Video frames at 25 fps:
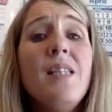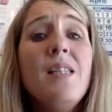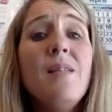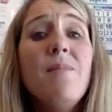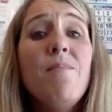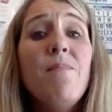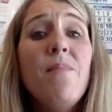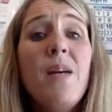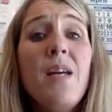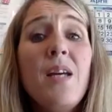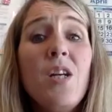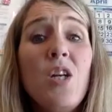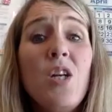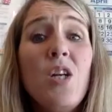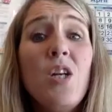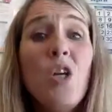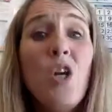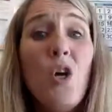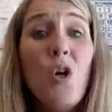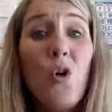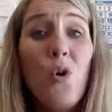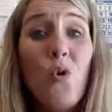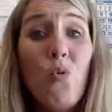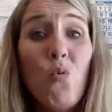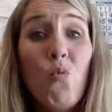been
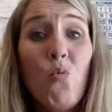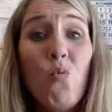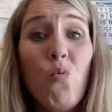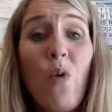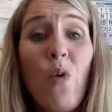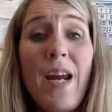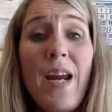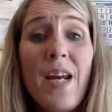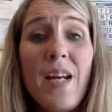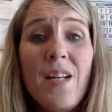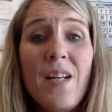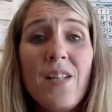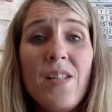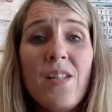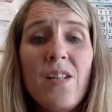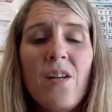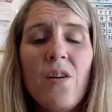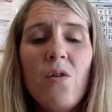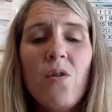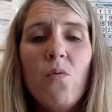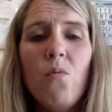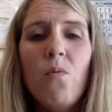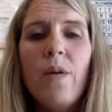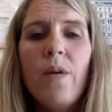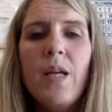great.
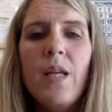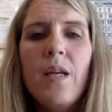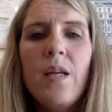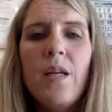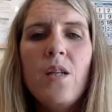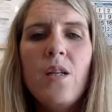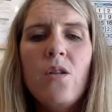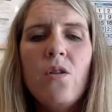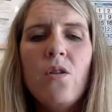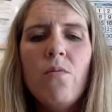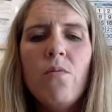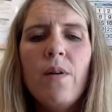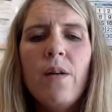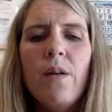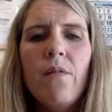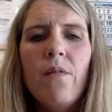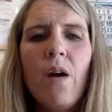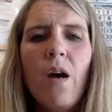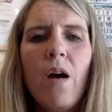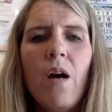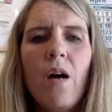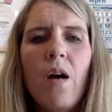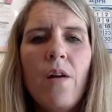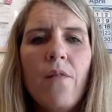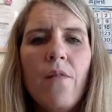So we do it
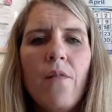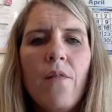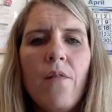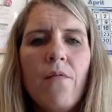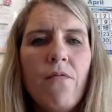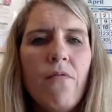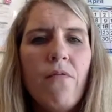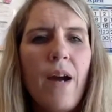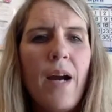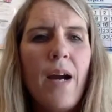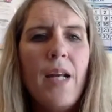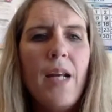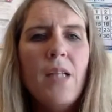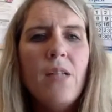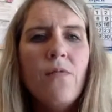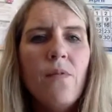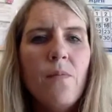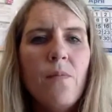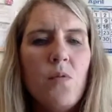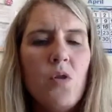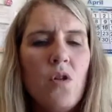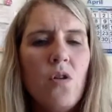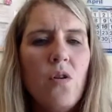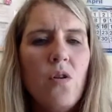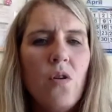on Fridays
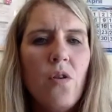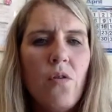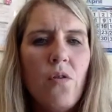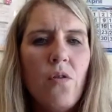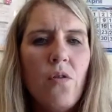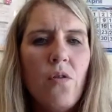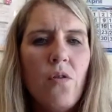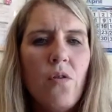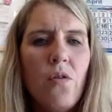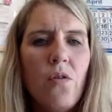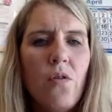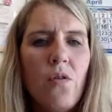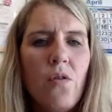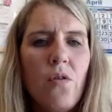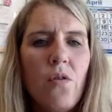from 2 to 3.